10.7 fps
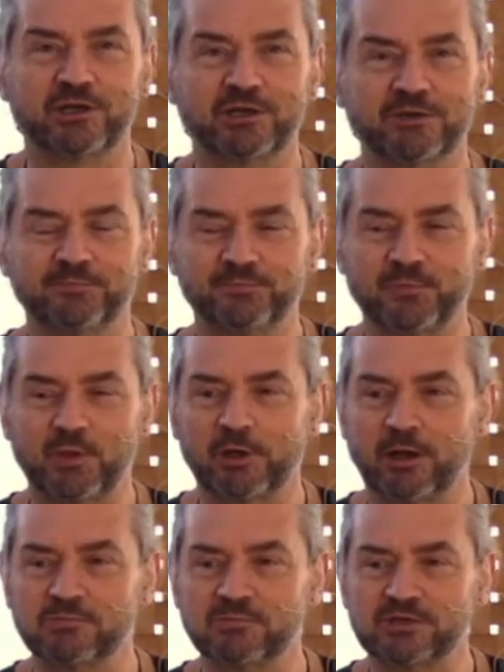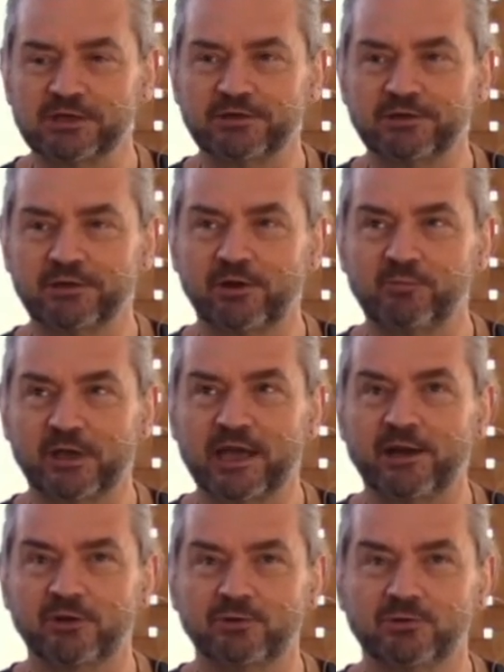Um, it becomes a kind of
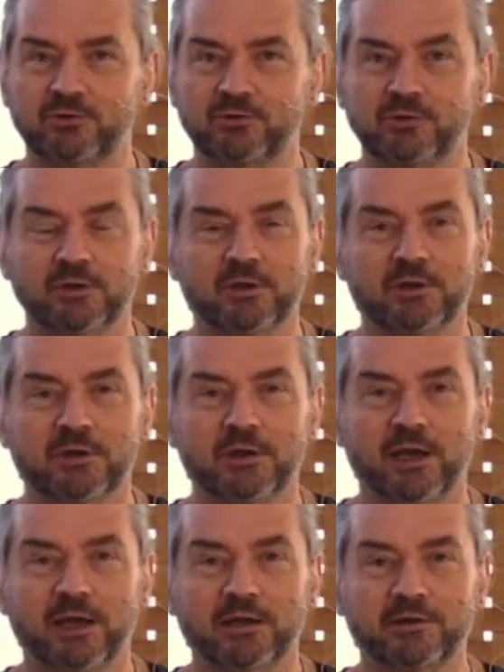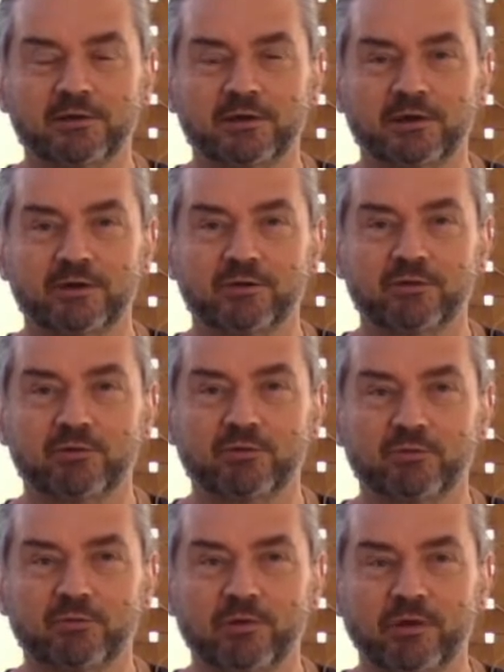mechanical, and uh,
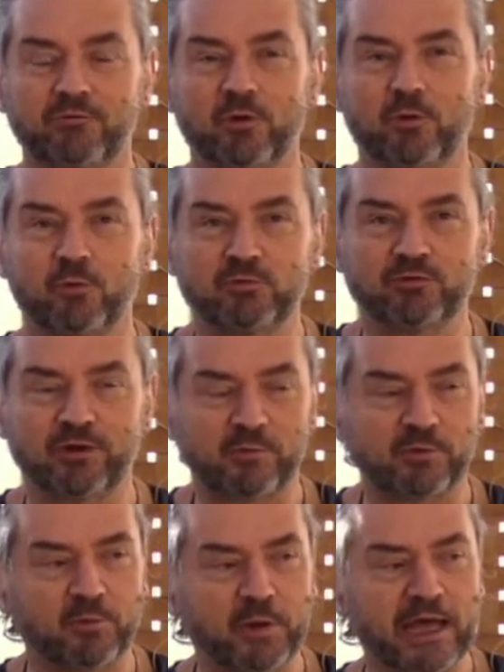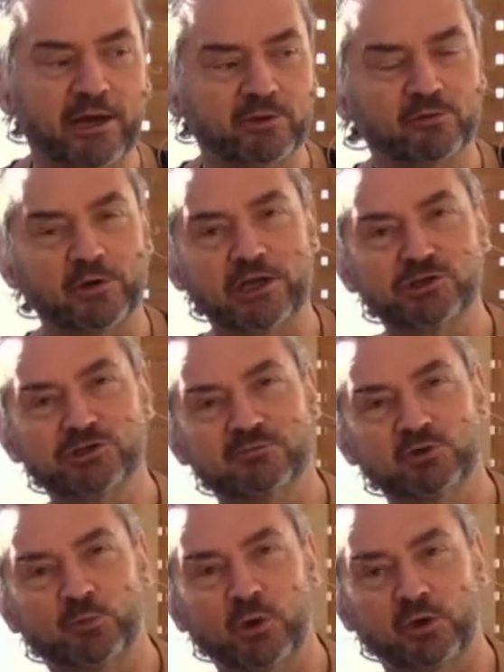if you develop a mechanical
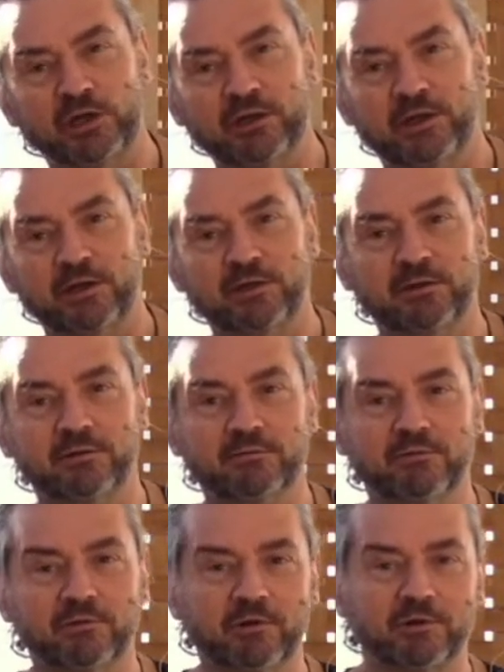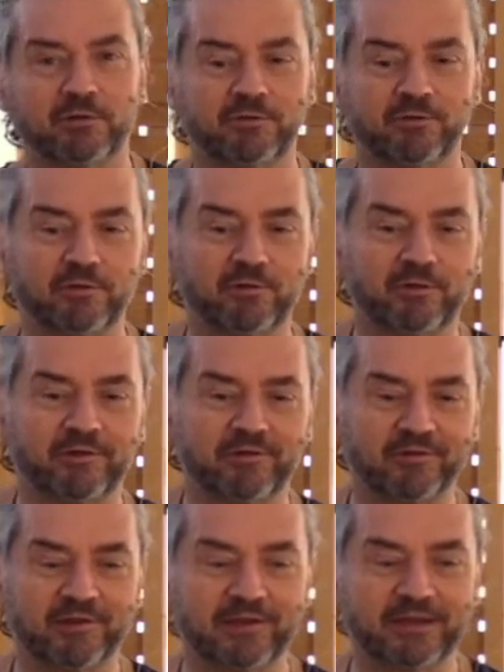relationship to your body, then the,
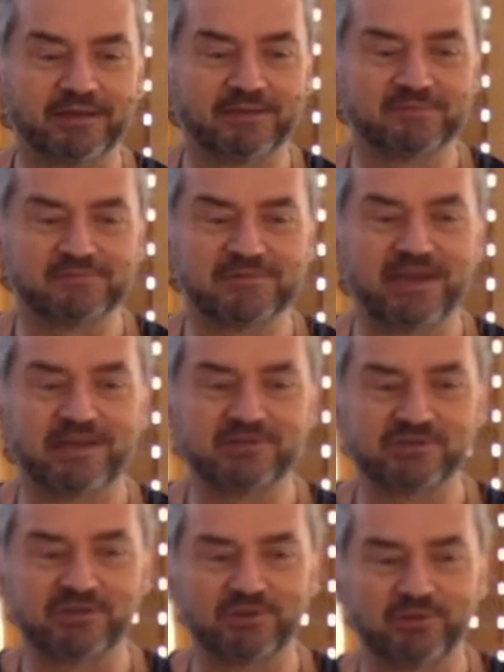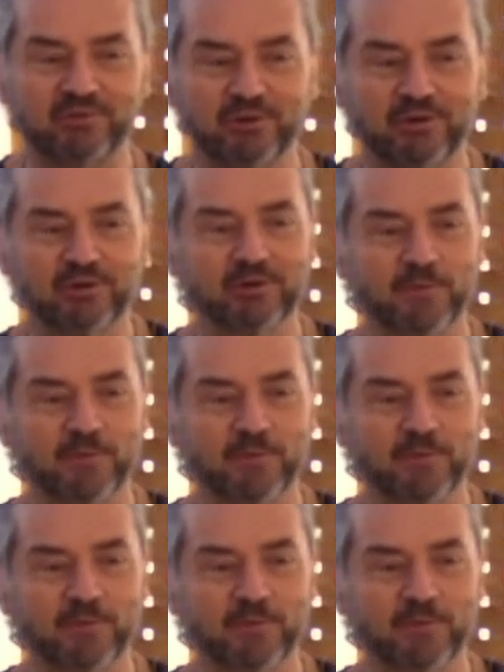the it tends to